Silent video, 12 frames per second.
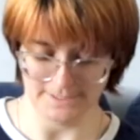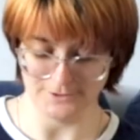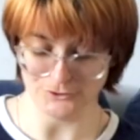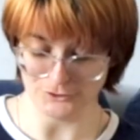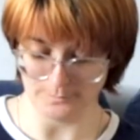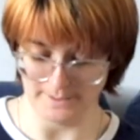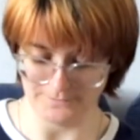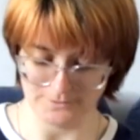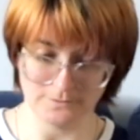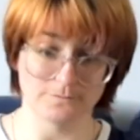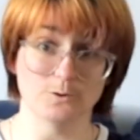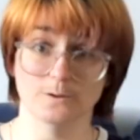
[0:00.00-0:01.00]

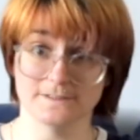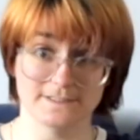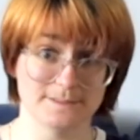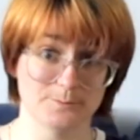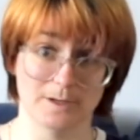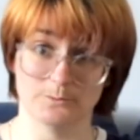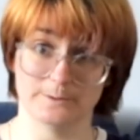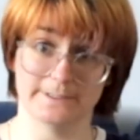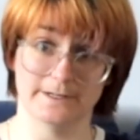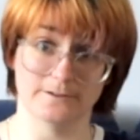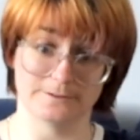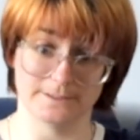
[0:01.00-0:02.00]
Instrumental, of course, this is probably where
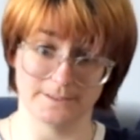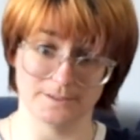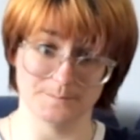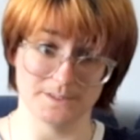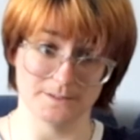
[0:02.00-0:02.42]
Carole King comes